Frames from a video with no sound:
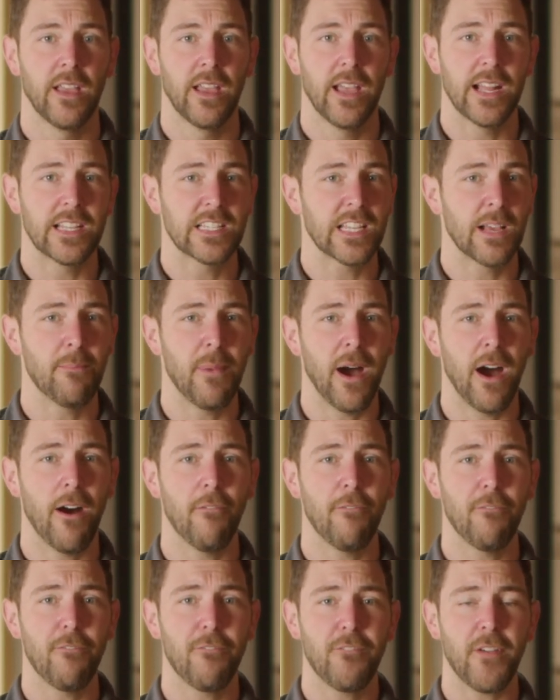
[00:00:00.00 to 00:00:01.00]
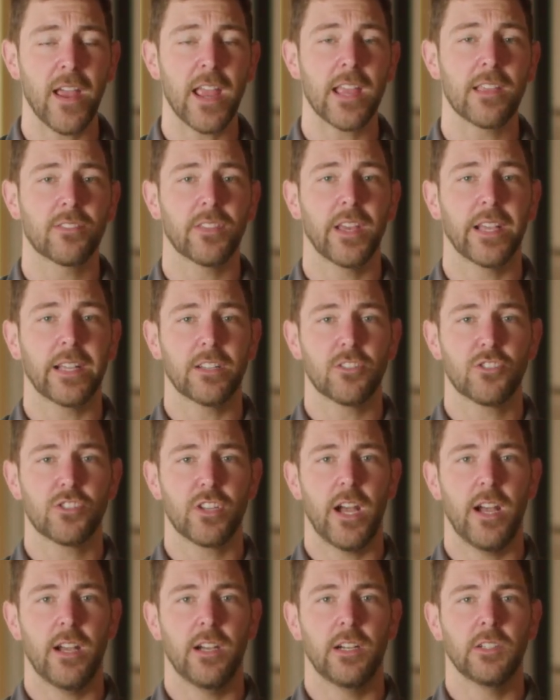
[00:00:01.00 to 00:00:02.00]
It's about faith like a
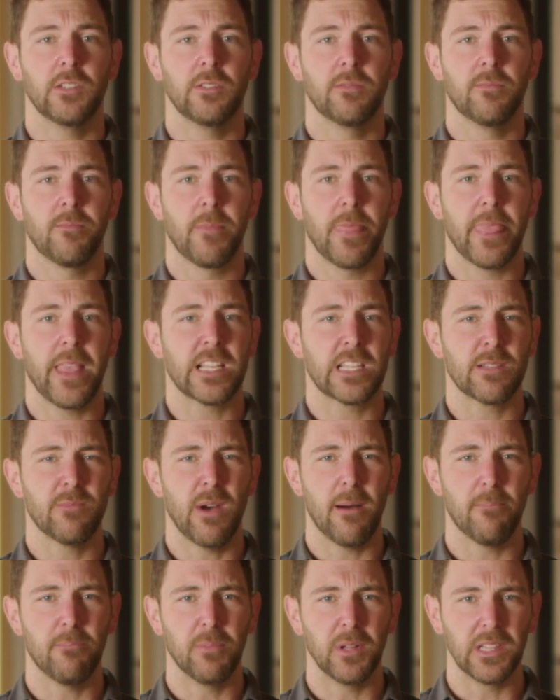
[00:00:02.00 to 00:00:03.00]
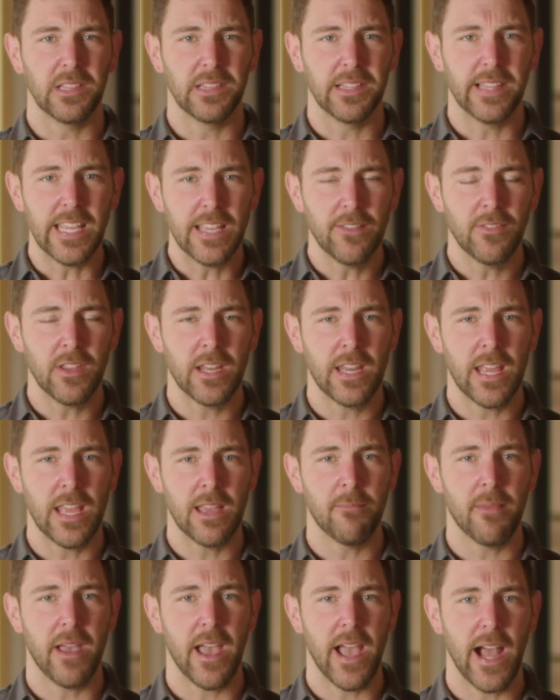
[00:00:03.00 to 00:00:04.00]
child. It's about believing
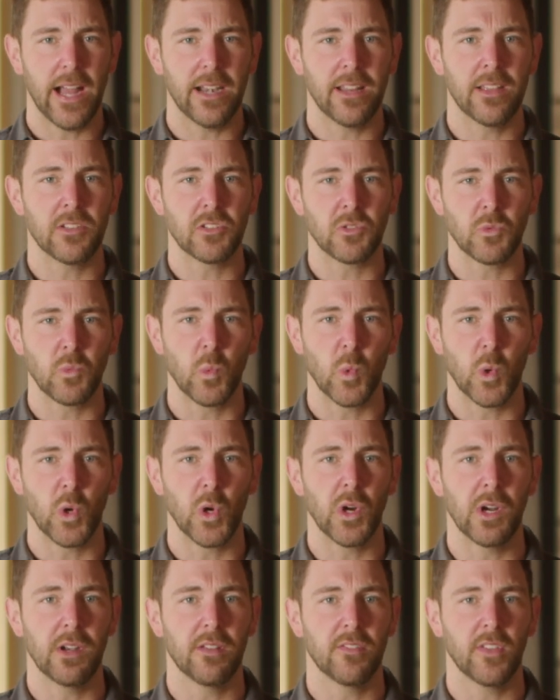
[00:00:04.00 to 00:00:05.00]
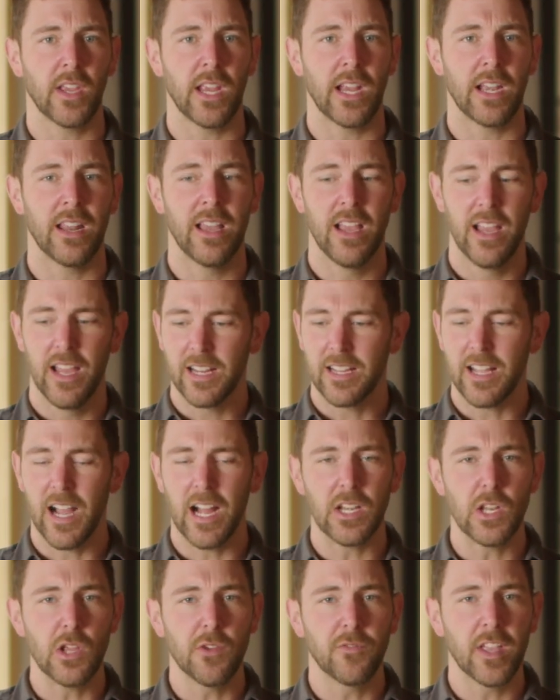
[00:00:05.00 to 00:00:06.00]
him at his word, saying,
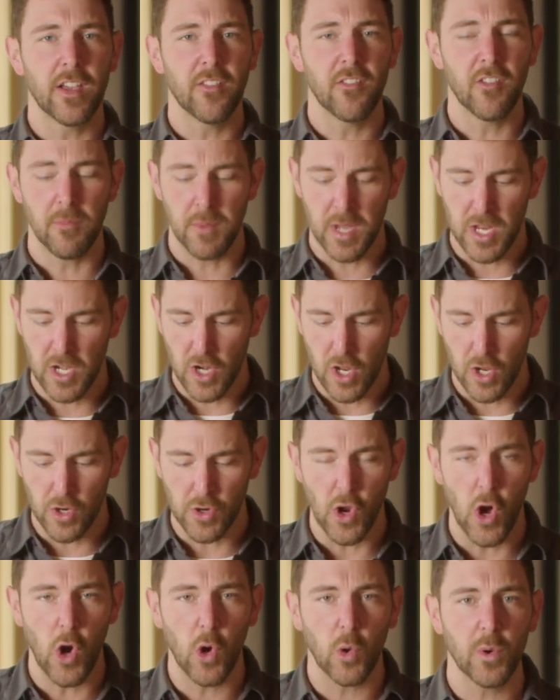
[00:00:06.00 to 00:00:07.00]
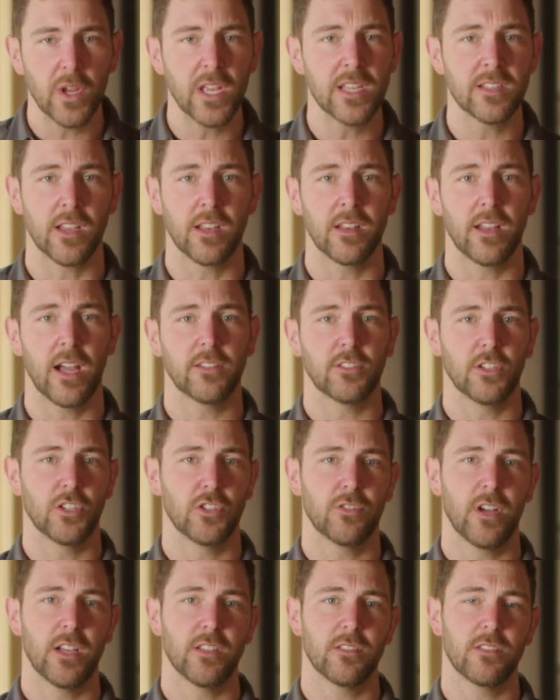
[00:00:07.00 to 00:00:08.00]
God, you've given me no reason not to
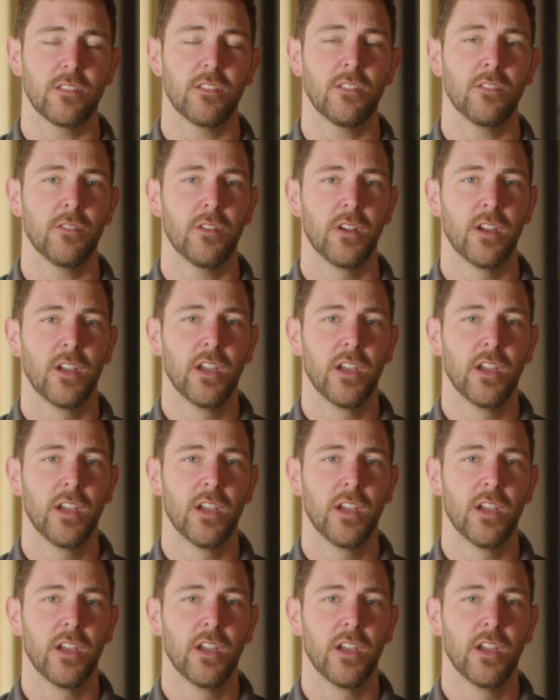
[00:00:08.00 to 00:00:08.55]
trust you.